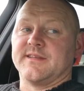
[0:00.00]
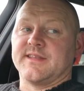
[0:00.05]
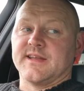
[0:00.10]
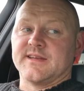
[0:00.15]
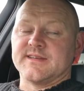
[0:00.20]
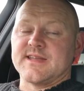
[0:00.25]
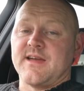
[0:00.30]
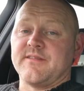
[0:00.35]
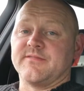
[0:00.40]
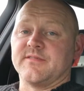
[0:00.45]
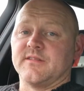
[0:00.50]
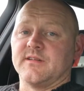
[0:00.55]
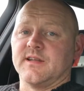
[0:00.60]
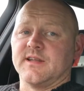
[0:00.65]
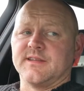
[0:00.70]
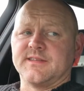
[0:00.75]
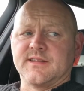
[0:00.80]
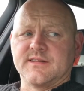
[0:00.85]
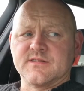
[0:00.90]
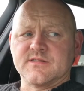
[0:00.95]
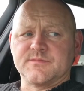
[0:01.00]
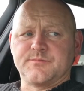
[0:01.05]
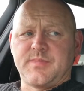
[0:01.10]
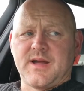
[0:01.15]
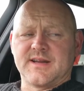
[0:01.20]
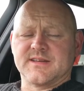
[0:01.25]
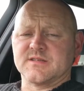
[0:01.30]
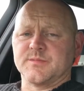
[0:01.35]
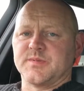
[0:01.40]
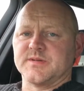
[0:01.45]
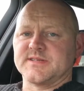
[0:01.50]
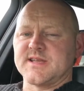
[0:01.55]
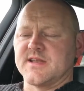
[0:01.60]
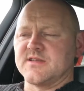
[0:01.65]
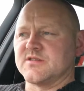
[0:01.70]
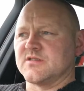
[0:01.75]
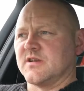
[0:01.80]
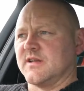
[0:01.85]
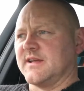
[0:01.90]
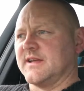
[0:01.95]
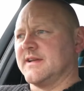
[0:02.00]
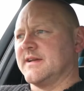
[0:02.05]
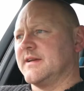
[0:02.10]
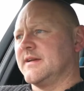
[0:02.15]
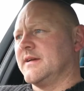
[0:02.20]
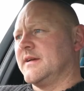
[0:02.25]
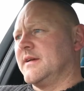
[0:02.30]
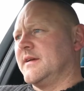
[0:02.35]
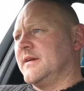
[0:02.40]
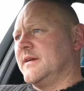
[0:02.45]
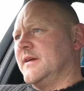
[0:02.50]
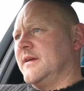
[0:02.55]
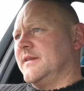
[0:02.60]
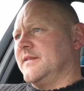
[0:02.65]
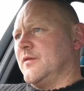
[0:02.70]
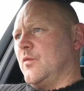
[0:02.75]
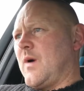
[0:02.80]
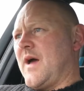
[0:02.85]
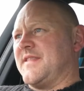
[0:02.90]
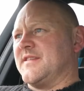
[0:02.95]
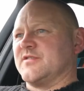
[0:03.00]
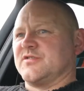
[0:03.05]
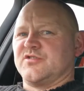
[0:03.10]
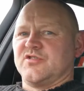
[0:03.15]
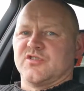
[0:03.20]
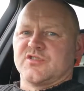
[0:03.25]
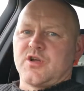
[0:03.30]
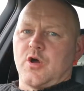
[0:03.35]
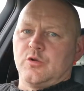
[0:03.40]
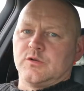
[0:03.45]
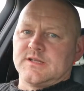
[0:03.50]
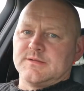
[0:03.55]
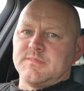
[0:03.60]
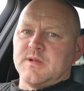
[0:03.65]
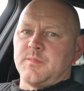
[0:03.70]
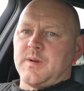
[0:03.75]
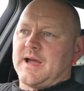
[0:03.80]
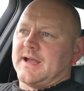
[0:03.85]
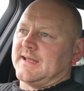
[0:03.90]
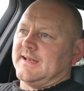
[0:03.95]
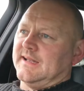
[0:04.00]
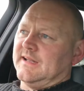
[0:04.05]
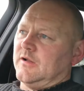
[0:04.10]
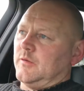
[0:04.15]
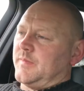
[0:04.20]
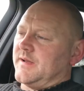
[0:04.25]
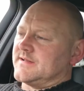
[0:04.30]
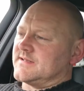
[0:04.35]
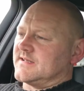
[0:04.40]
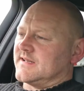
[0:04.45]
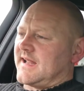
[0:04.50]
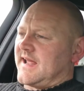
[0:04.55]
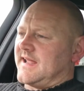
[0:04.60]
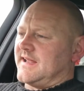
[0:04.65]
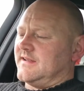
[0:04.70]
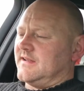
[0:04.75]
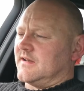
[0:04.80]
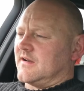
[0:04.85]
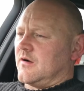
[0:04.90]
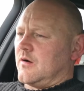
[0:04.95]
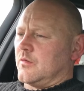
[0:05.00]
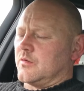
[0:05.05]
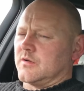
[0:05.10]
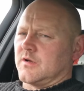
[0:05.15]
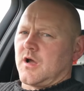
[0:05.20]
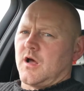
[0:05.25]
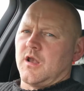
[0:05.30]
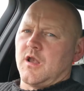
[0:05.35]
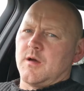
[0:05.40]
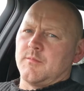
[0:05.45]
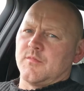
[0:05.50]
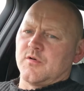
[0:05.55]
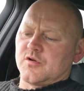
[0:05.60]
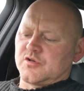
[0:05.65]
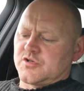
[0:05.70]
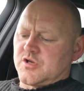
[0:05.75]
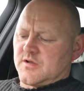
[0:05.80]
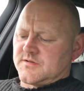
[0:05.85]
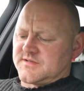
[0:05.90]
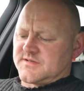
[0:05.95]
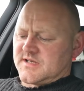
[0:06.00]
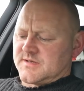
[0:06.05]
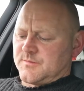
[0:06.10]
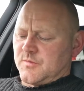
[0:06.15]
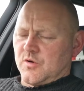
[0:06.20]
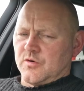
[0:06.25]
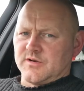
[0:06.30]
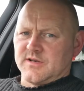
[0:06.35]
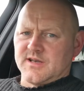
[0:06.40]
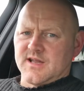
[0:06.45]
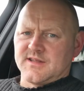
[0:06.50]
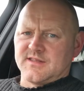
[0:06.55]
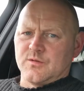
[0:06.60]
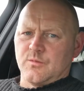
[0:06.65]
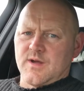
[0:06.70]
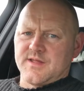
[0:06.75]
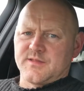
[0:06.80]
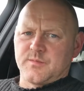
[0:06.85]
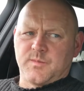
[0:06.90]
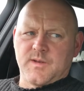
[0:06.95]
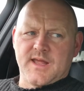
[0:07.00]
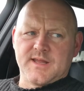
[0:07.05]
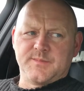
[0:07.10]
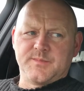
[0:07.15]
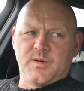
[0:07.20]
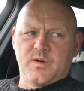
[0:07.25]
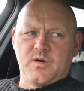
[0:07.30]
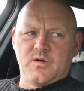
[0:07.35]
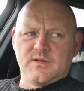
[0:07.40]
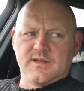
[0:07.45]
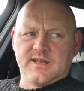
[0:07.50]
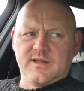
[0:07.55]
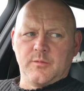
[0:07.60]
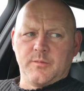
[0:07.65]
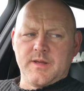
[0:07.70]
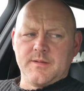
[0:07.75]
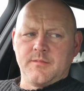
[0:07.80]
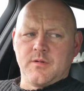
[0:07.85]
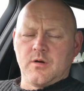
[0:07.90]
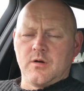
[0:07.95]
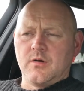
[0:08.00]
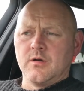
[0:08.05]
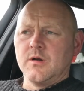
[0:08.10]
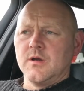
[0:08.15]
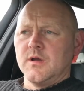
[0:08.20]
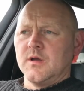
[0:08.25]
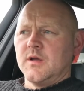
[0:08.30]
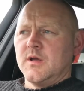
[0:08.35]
I think definitely. I think there's bags of potential here. The weather's just holding me back a little bit today. You know, I would have got a lot more shots this morning had the weather played ball a little bit more.